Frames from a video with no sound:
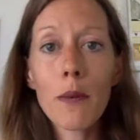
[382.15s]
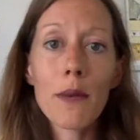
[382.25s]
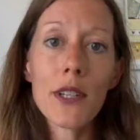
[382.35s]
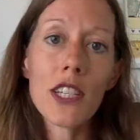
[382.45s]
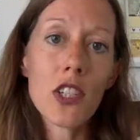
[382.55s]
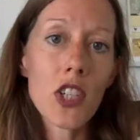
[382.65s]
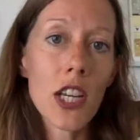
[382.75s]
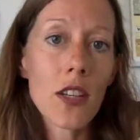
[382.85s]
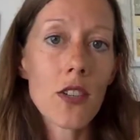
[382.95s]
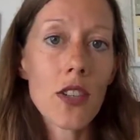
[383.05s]
maybe you need to
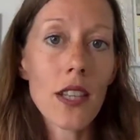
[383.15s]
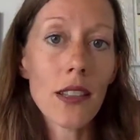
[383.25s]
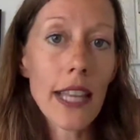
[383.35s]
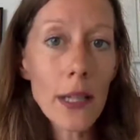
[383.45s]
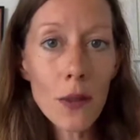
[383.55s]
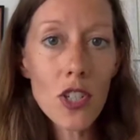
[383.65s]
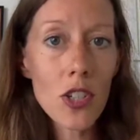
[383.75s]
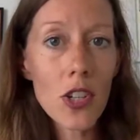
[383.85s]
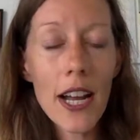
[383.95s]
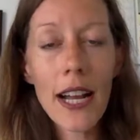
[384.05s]
change the language
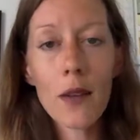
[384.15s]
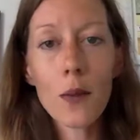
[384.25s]
in your ad,